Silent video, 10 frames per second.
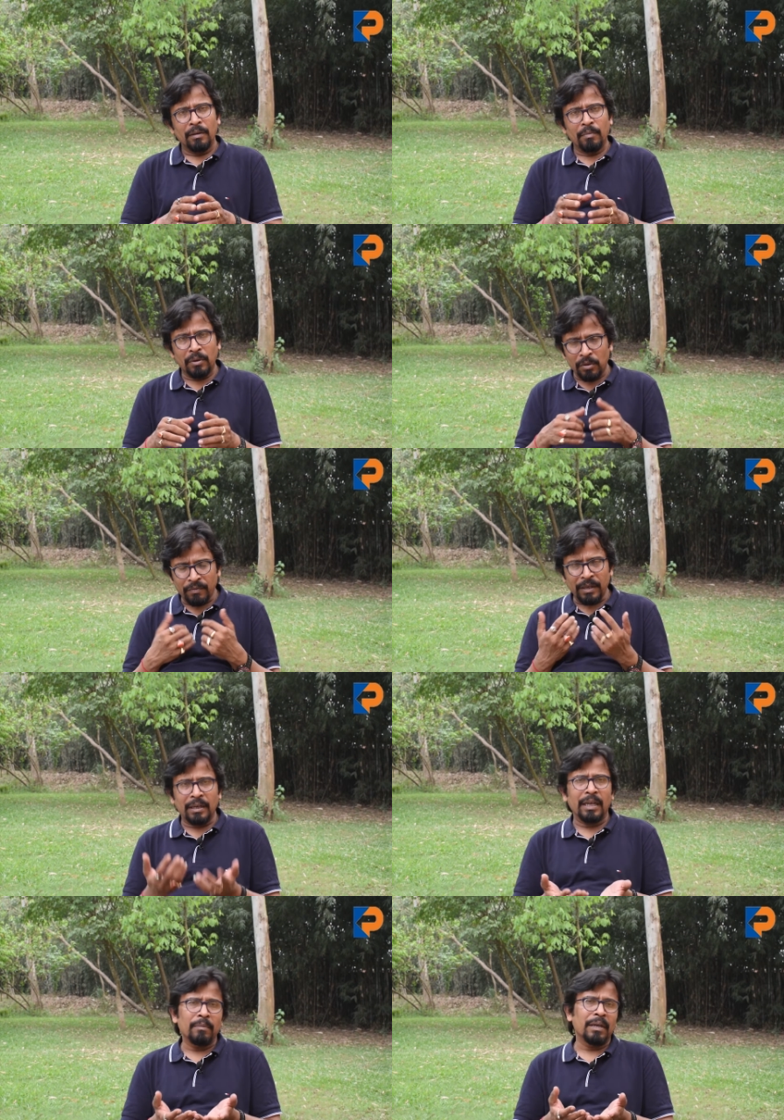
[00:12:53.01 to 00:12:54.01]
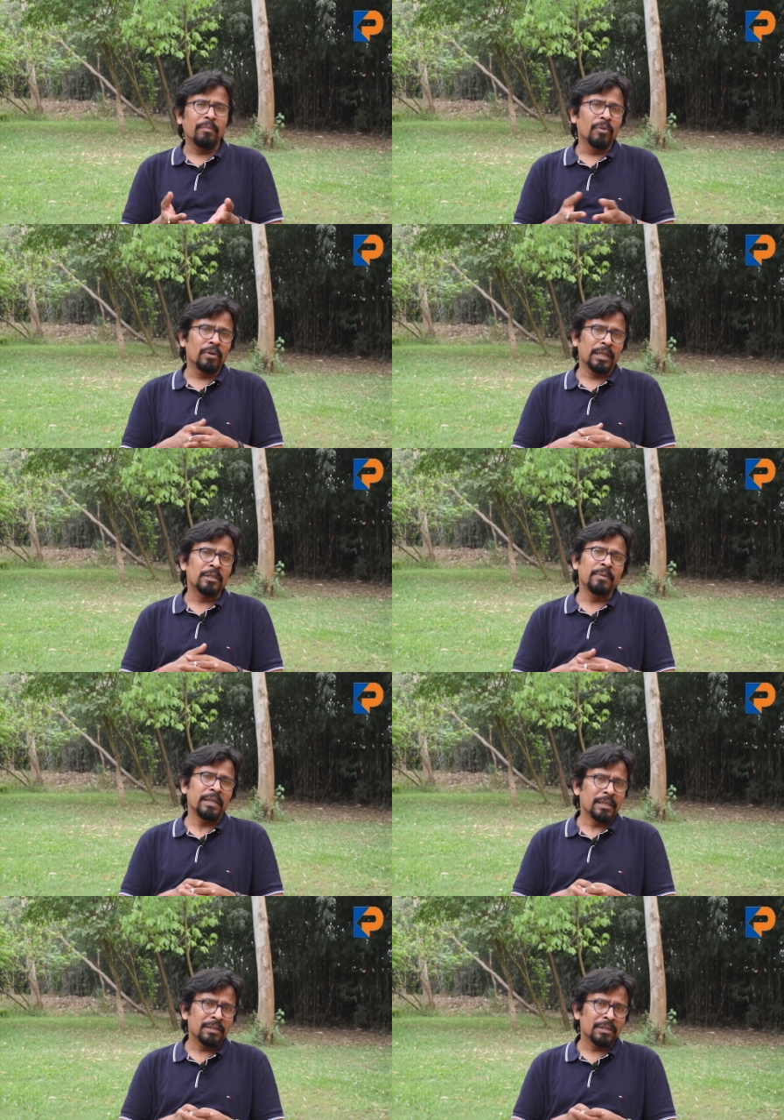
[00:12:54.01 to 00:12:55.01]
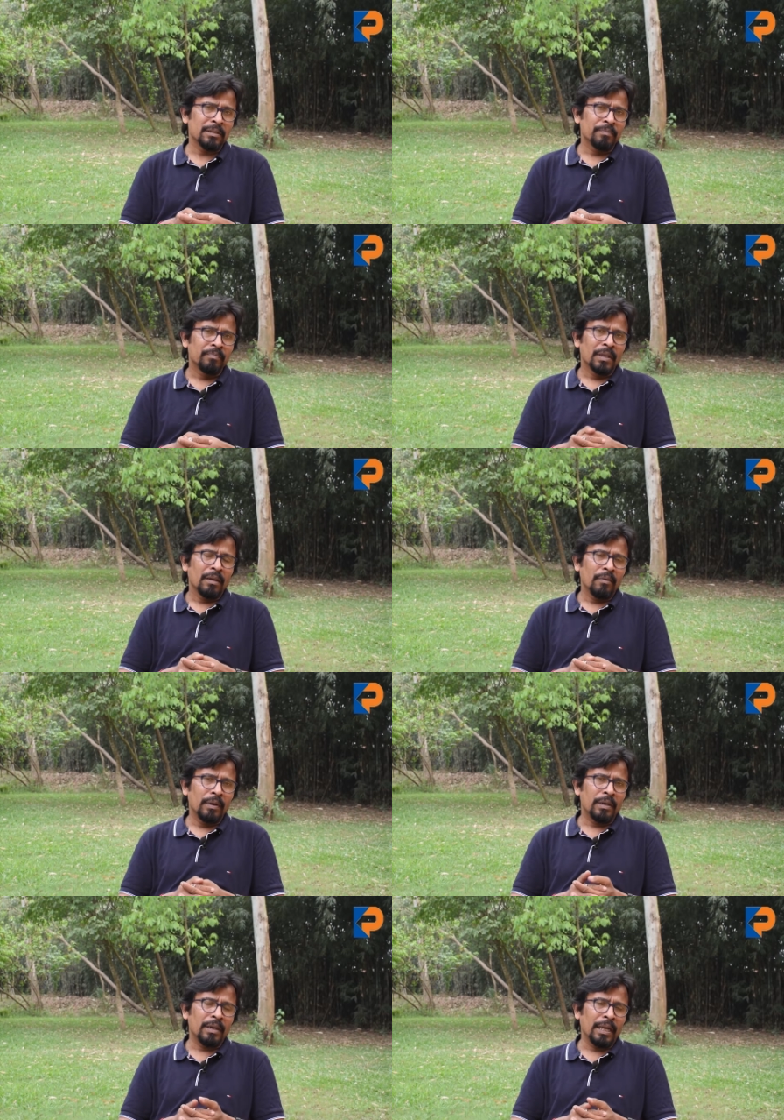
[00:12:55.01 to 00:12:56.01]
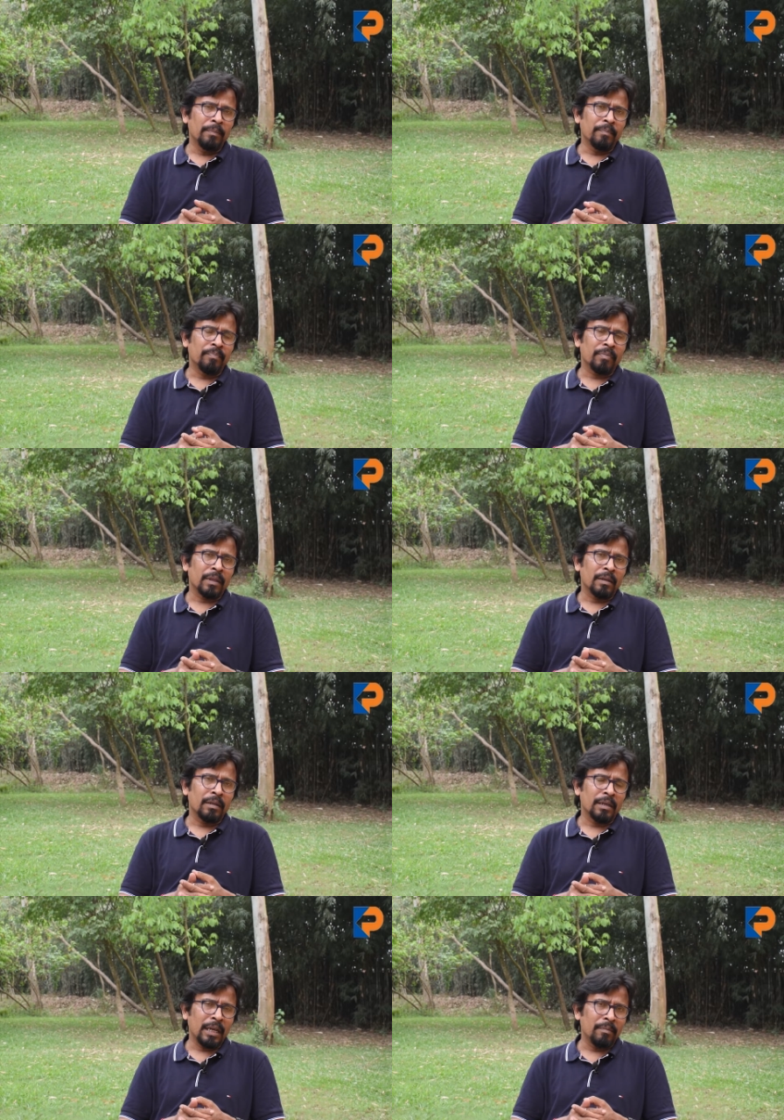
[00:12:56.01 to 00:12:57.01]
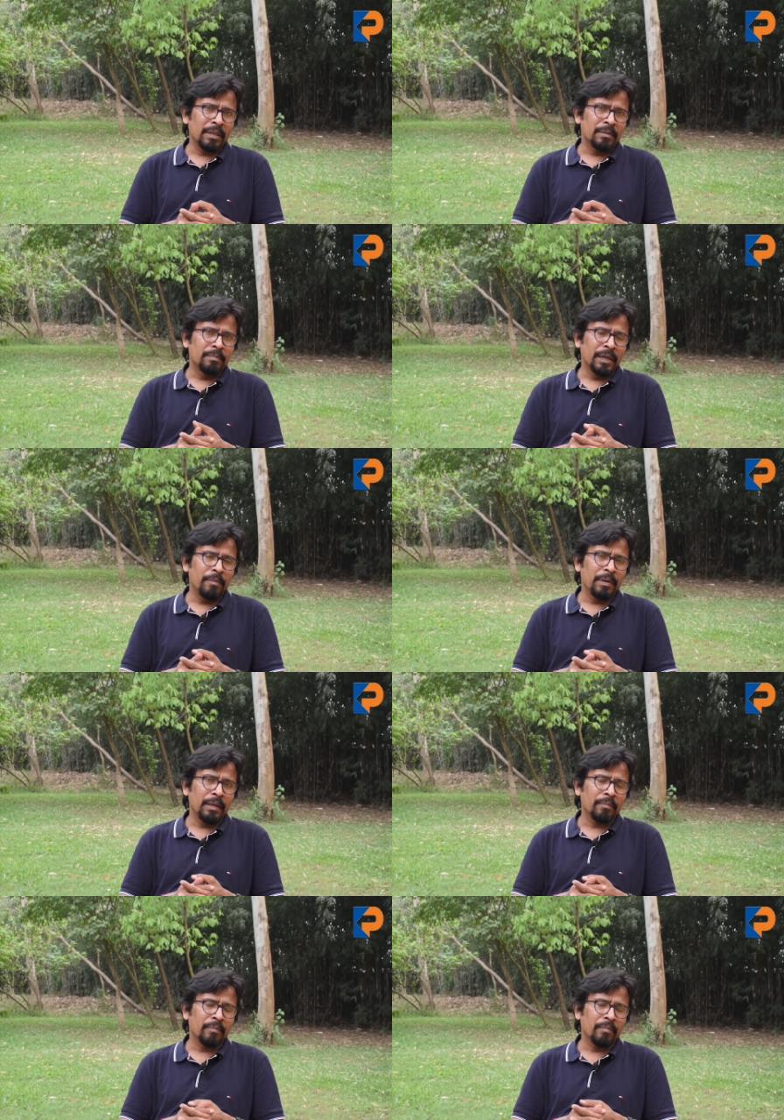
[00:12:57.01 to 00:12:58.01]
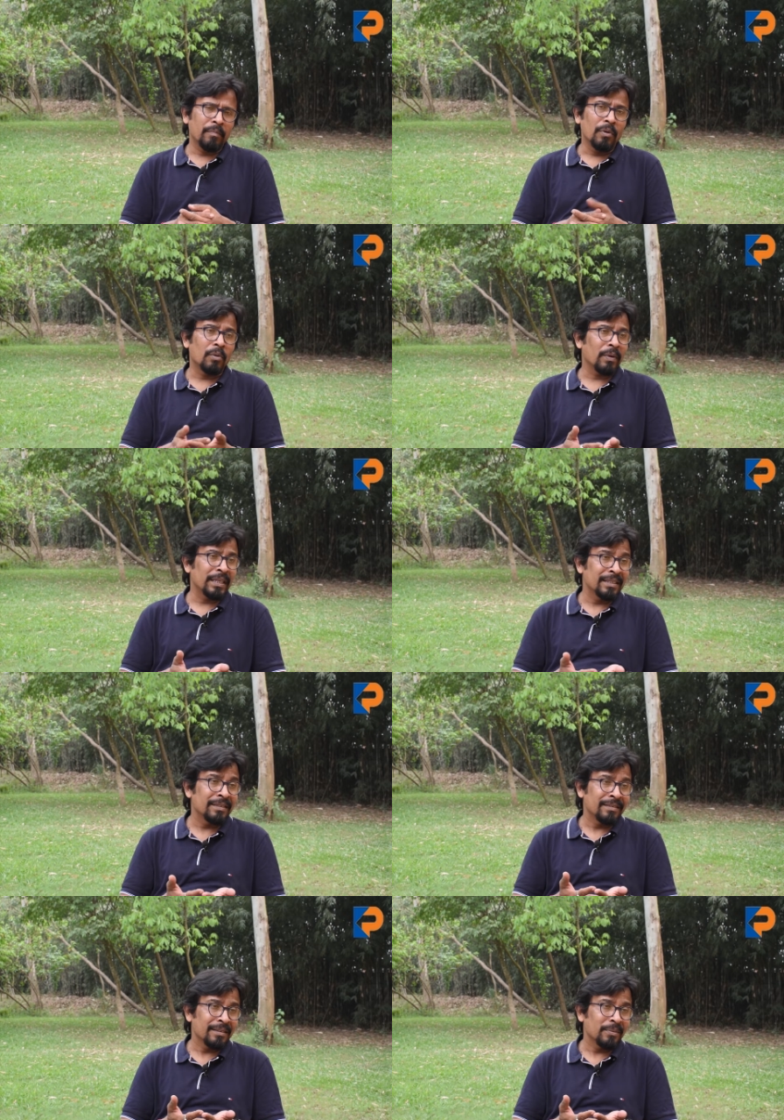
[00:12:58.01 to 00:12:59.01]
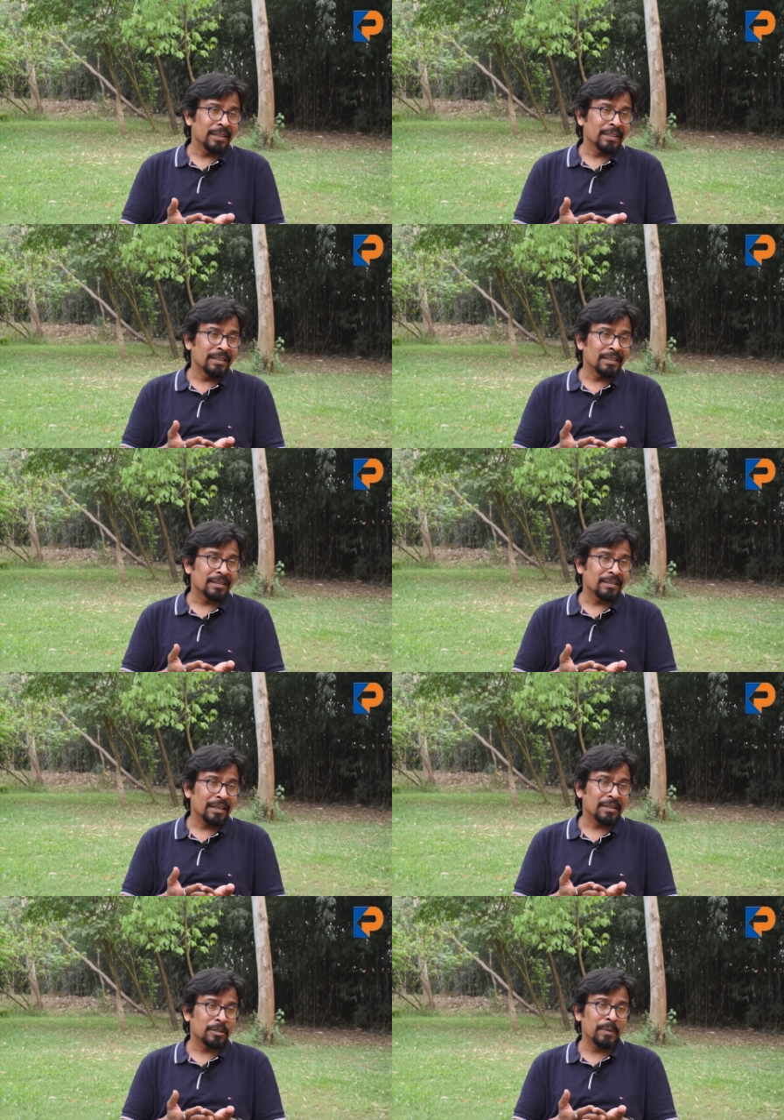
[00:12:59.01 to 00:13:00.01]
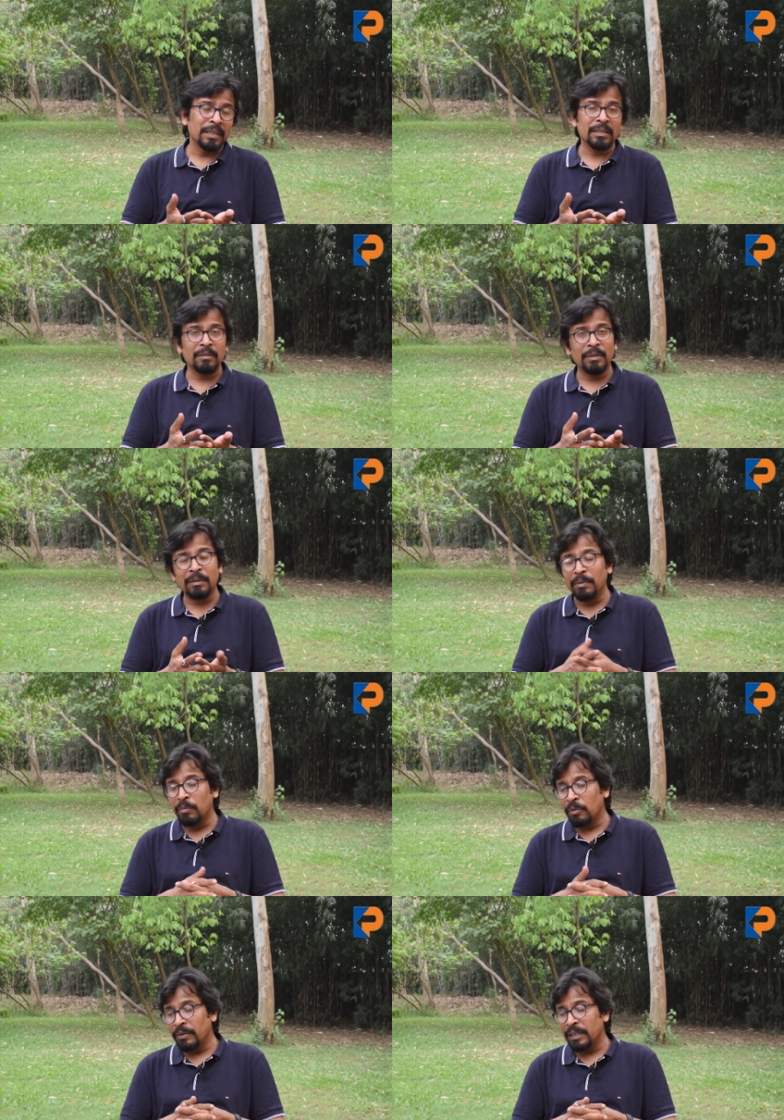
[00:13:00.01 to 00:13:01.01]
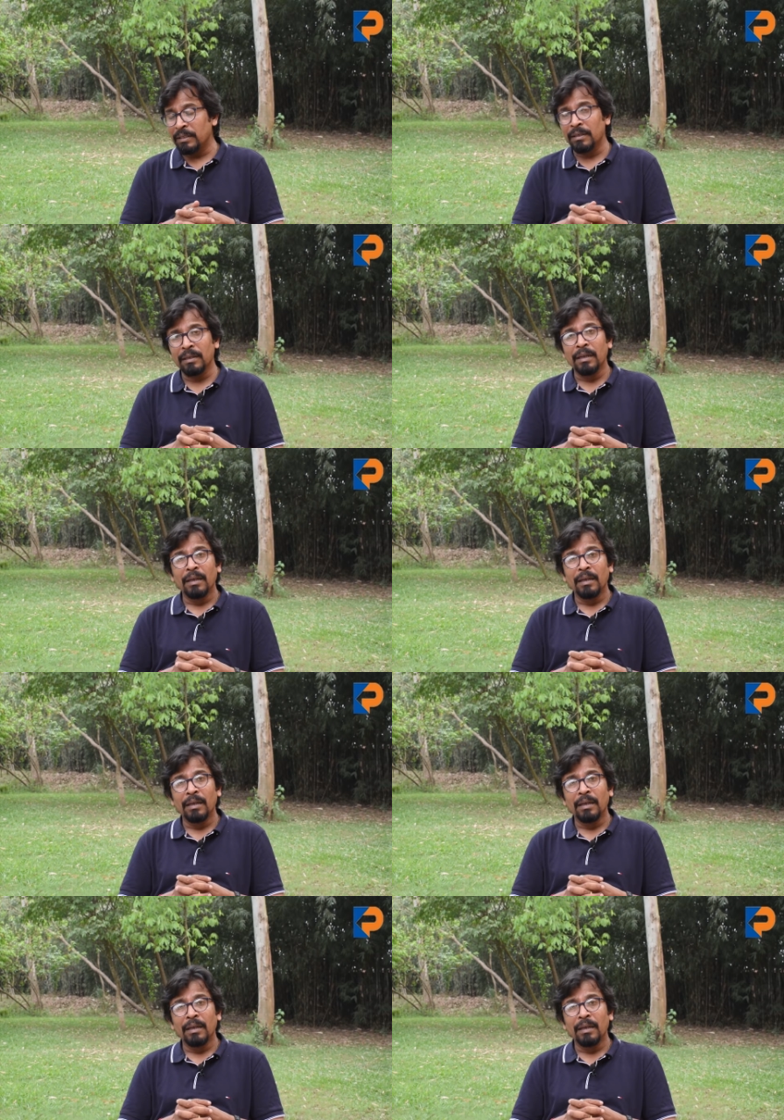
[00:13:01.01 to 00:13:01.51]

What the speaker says: because with time I am more experienced. With time, the time has made me more wiser in one sense. The experience has made me more wiser.